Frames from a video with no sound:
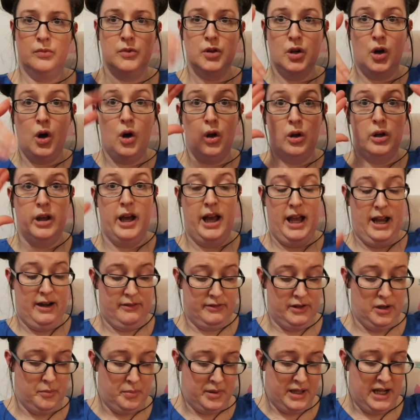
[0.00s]
collar
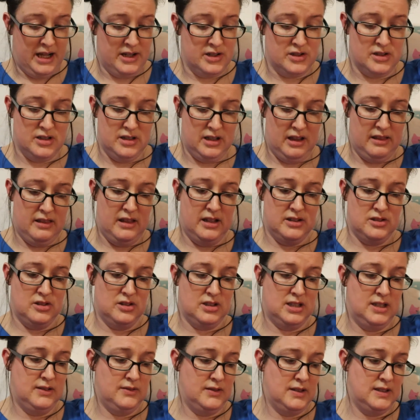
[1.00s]
area, but actually then that
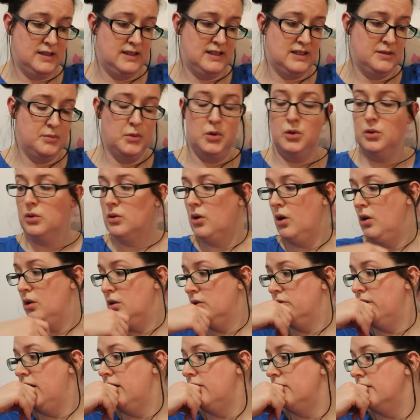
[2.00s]
just gives us a small
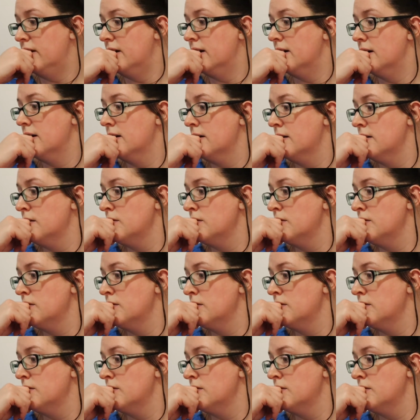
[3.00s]
collar area.